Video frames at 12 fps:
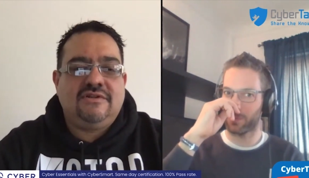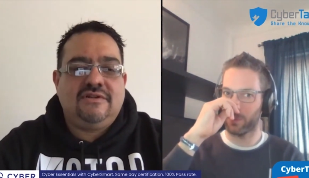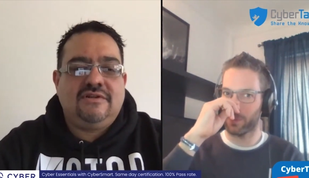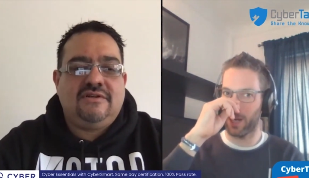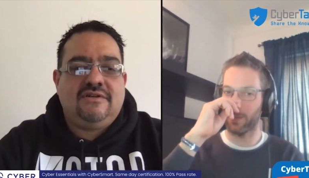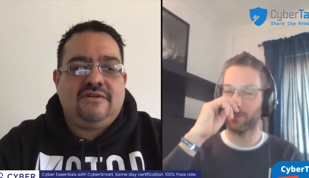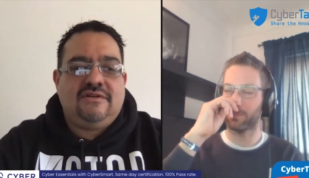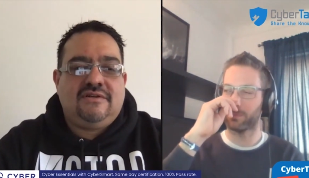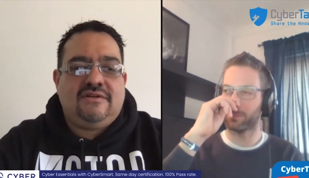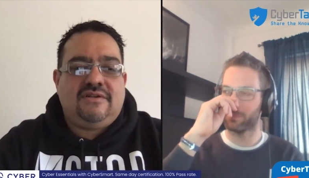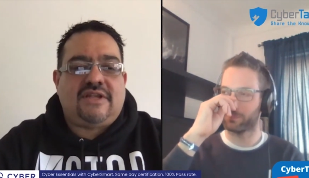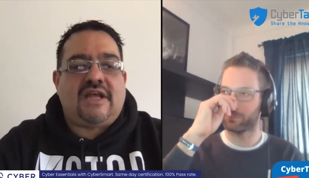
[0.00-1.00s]
Speaker 1: Okay.
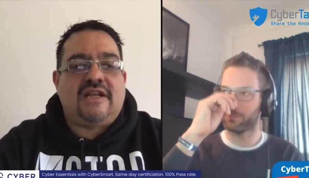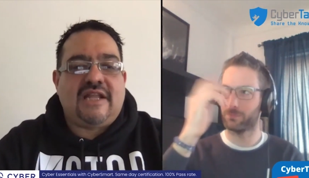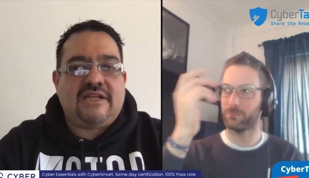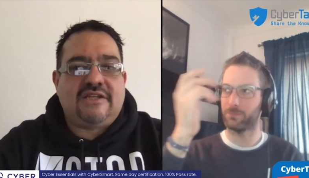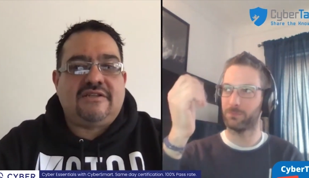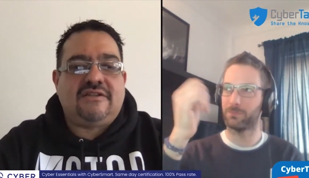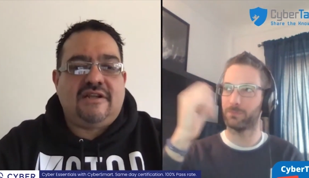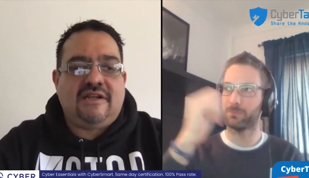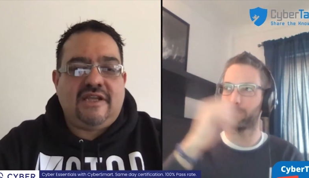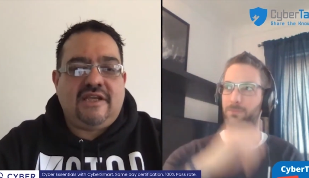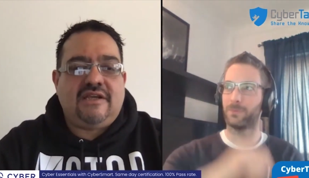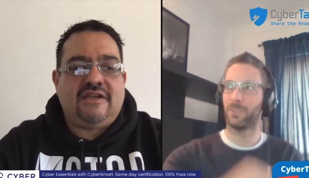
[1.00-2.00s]
That led to the
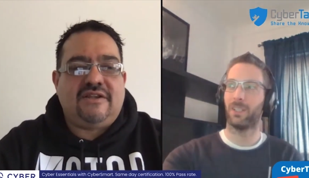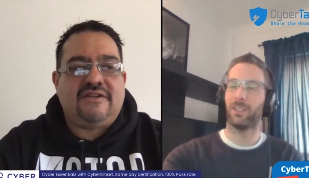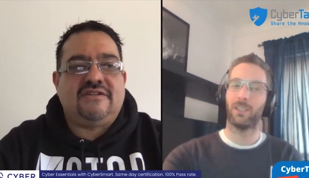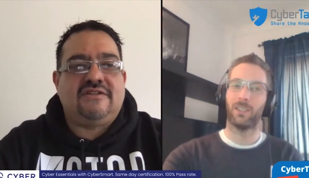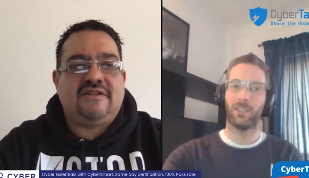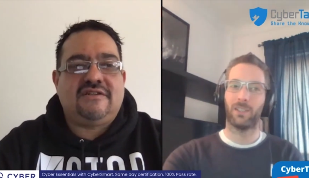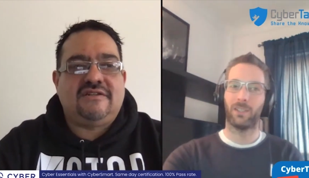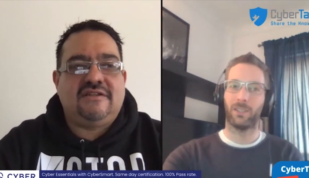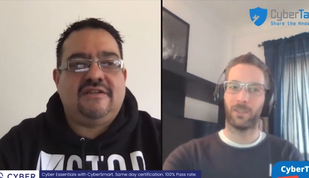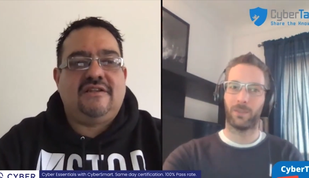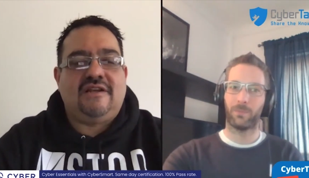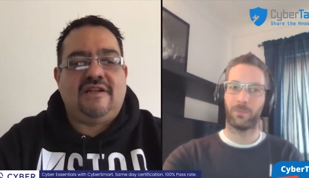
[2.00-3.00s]
leak, and they're suggesting
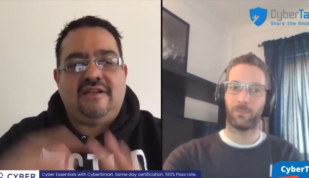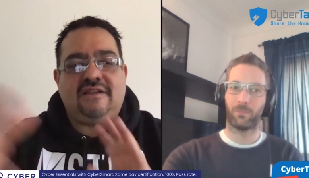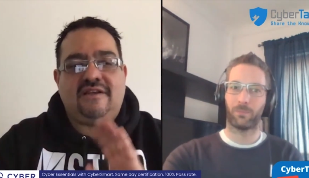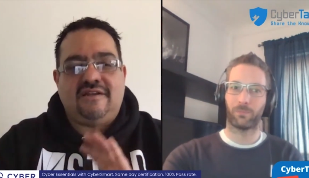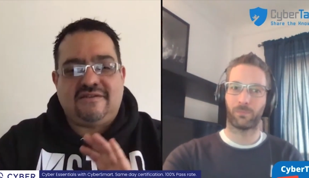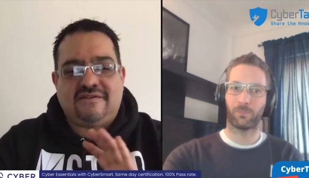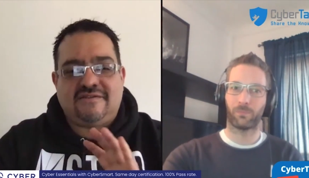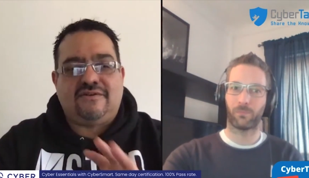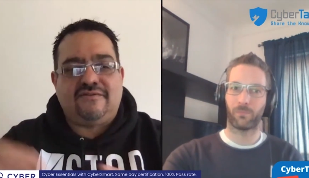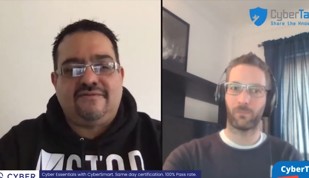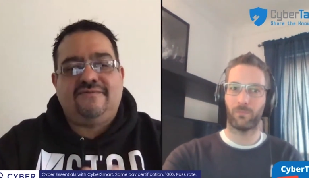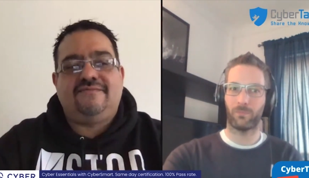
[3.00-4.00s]
that the leak then is
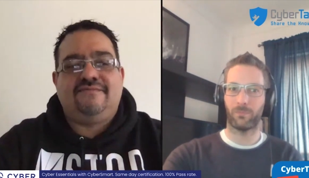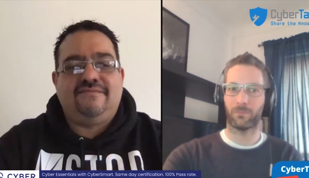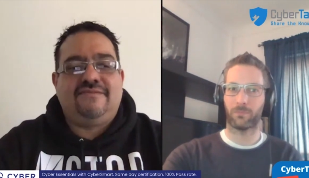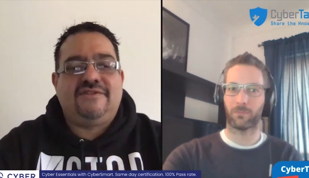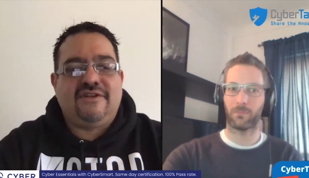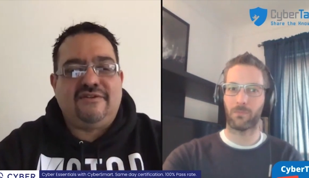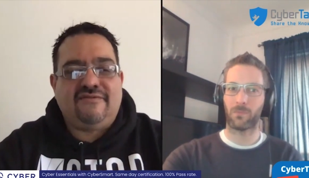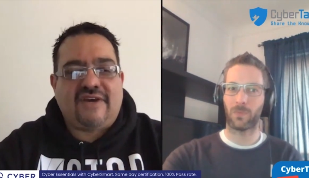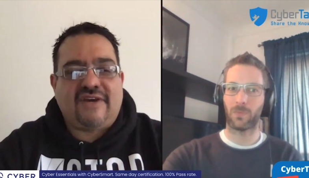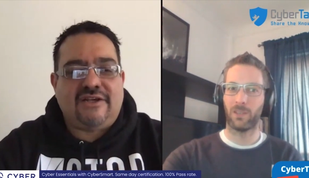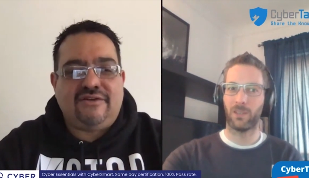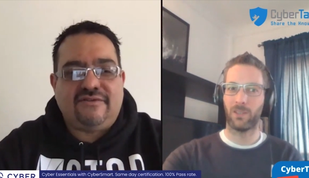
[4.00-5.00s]
of certain
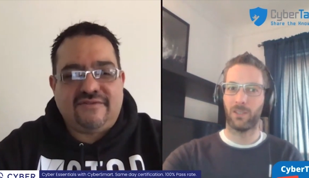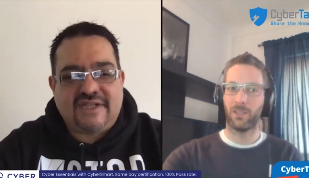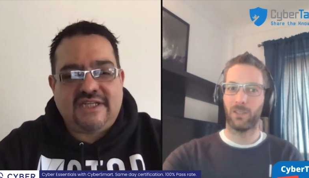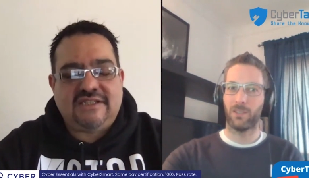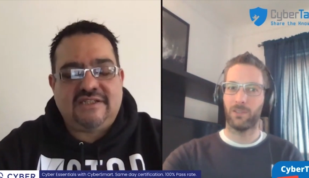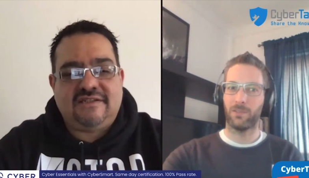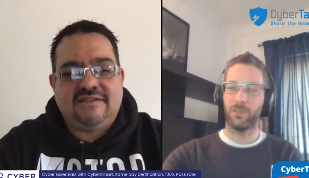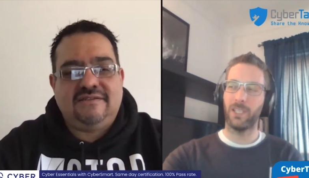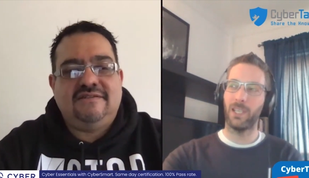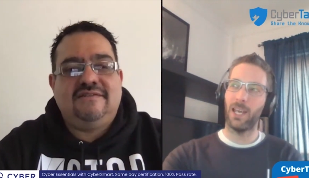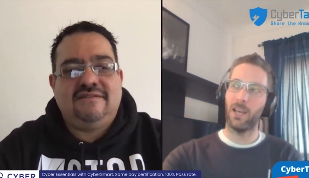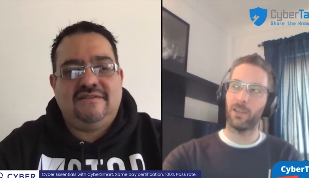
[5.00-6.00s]
value of data.
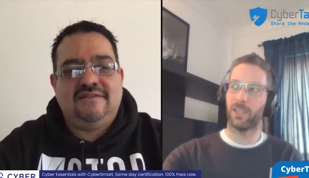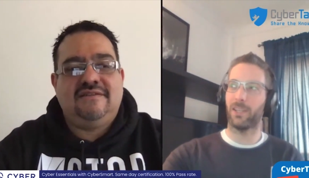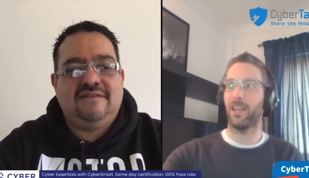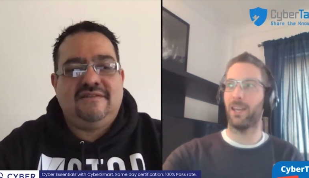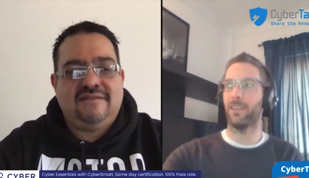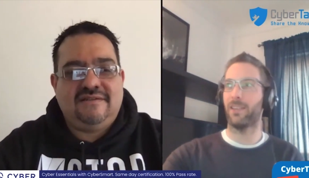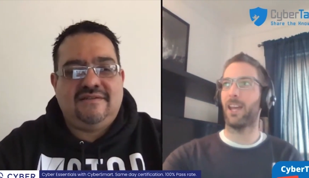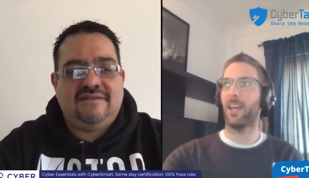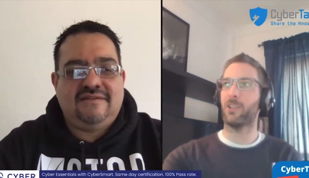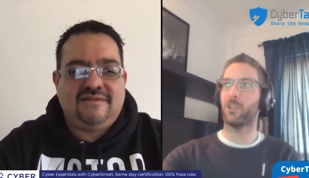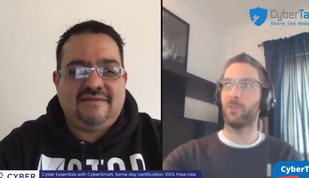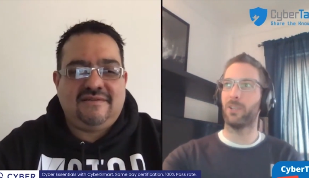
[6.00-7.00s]
Speaker 2: Yeah, okay, that that
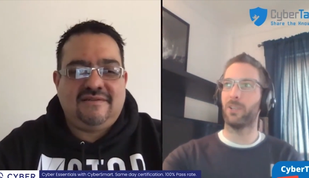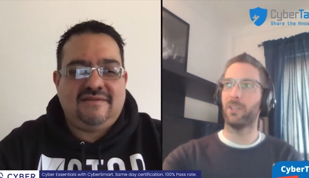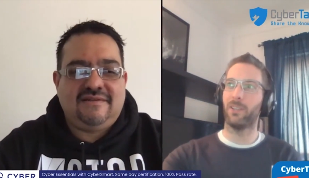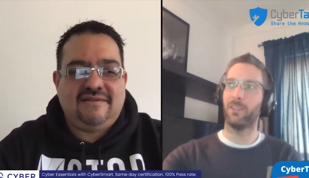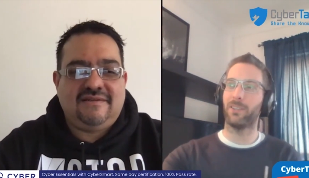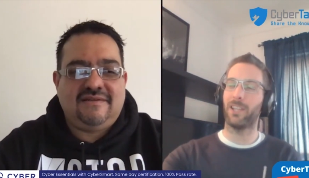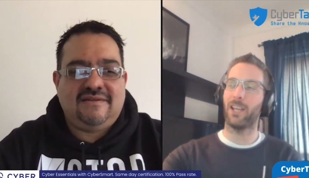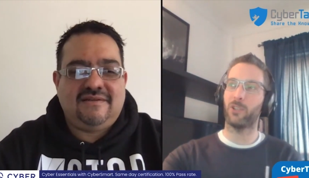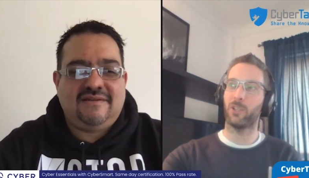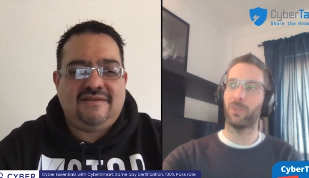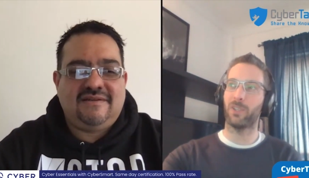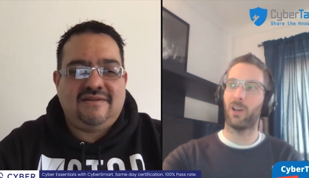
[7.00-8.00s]
should have been uh, that
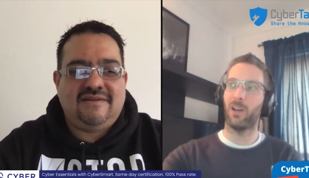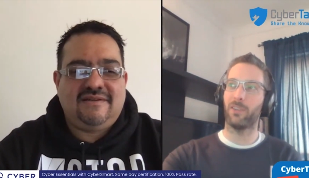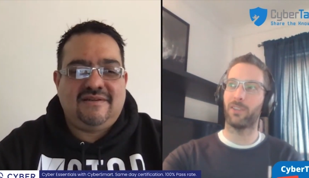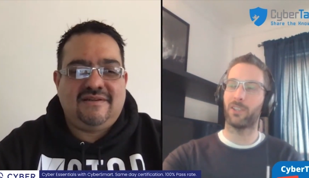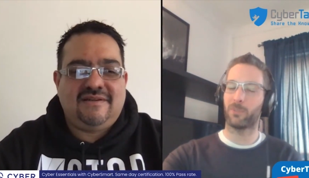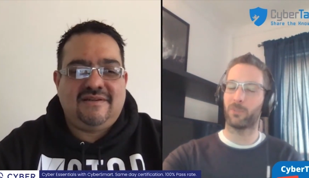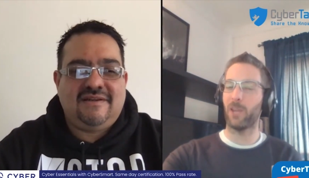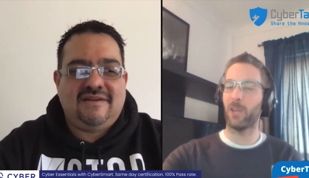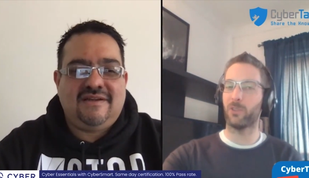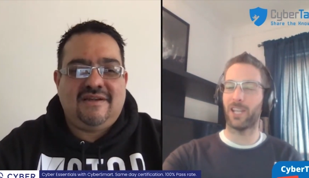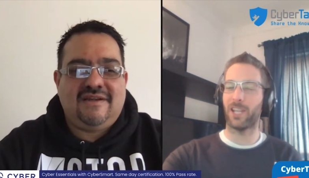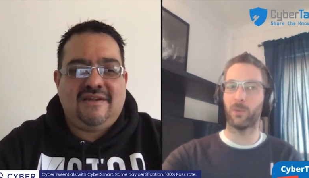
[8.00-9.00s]
should have been caught there because my
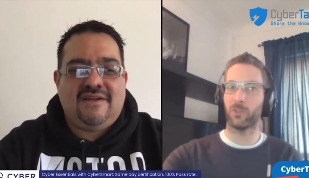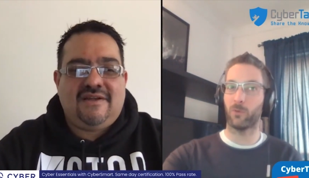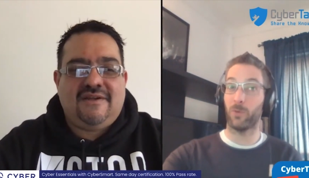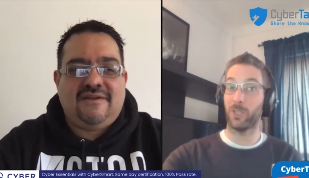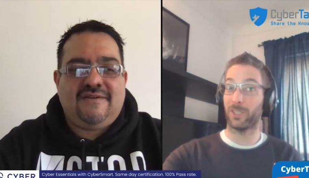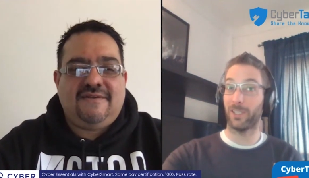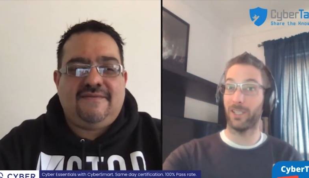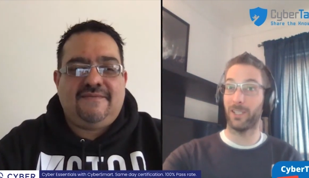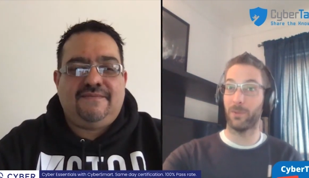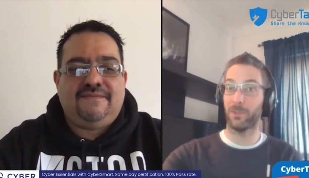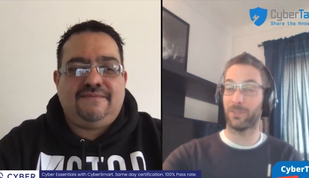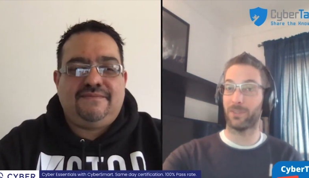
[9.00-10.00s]
understanding was basically it
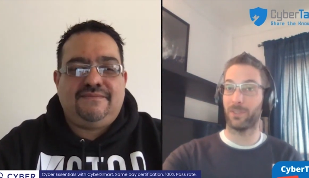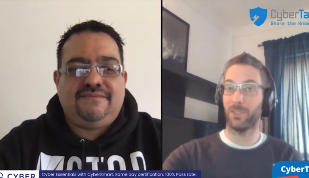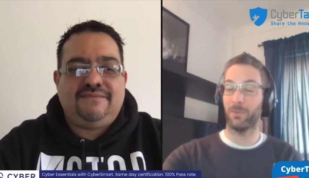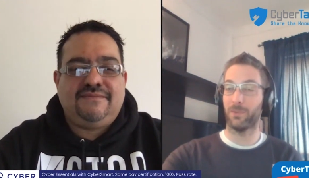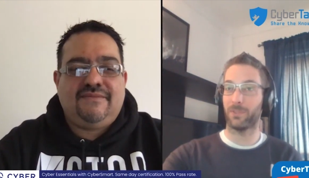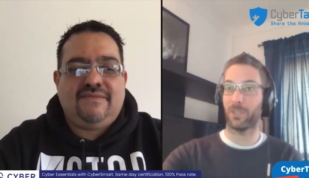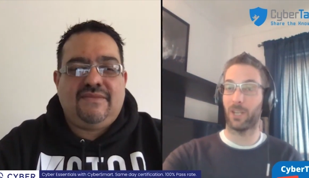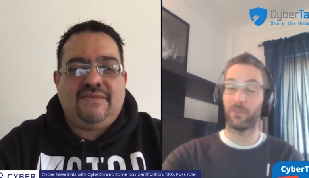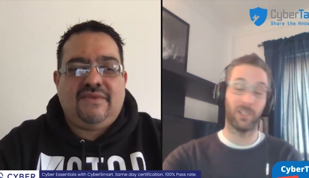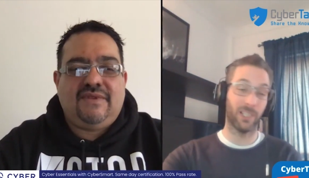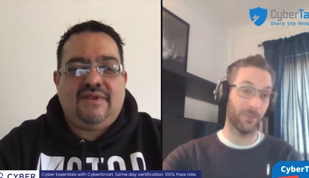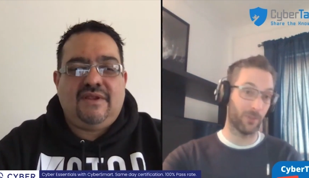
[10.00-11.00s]
was it was kind
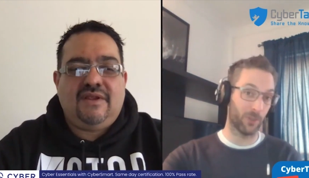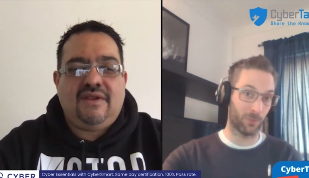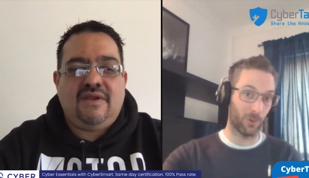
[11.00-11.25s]
of a leavers